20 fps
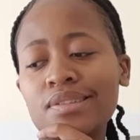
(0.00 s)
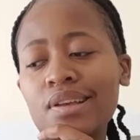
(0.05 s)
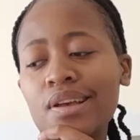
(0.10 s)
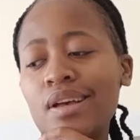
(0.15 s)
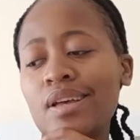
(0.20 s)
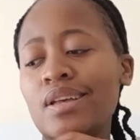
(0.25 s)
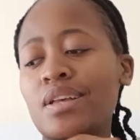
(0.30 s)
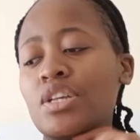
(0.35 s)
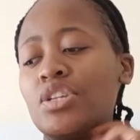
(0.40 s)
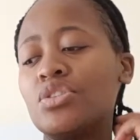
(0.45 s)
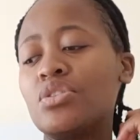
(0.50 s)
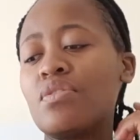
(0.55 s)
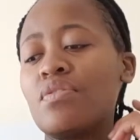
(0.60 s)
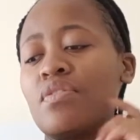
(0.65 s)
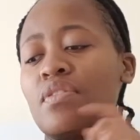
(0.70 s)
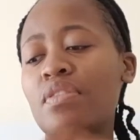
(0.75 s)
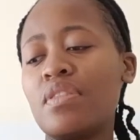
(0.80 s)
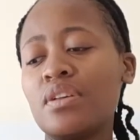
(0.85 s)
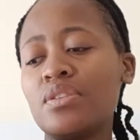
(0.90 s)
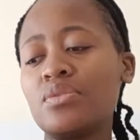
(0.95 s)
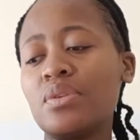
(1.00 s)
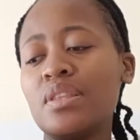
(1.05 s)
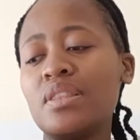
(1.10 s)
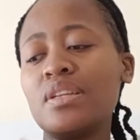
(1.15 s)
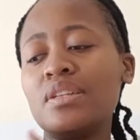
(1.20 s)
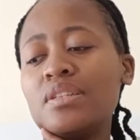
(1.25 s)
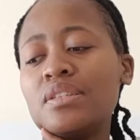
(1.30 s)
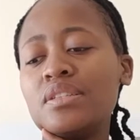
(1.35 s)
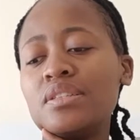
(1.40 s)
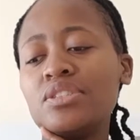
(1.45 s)
Yeah, so for this one
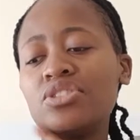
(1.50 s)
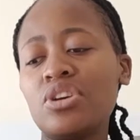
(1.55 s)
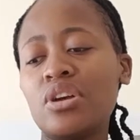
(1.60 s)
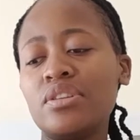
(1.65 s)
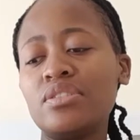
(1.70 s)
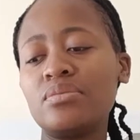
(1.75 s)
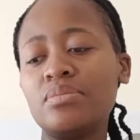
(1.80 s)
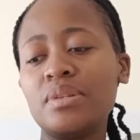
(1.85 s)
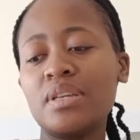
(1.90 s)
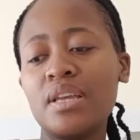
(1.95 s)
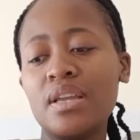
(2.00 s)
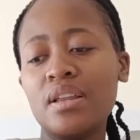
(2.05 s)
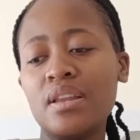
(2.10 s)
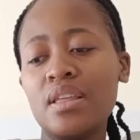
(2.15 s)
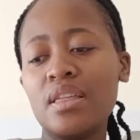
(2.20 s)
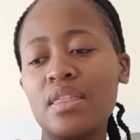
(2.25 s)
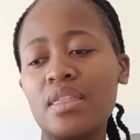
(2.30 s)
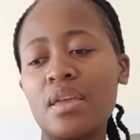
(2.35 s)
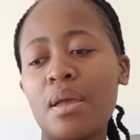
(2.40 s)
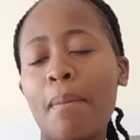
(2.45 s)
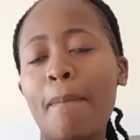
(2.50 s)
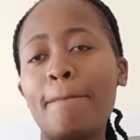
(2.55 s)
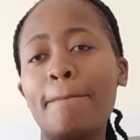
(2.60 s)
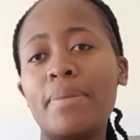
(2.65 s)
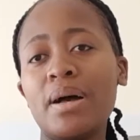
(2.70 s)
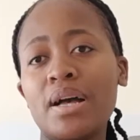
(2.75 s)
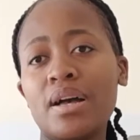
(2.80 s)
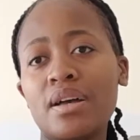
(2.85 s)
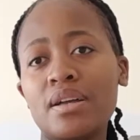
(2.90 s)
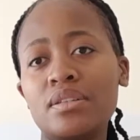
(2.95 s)
they didn't charge me anything,
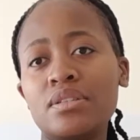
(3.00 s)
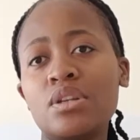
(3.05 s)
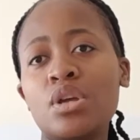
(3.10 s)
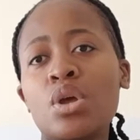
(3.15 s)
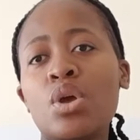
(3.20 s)
but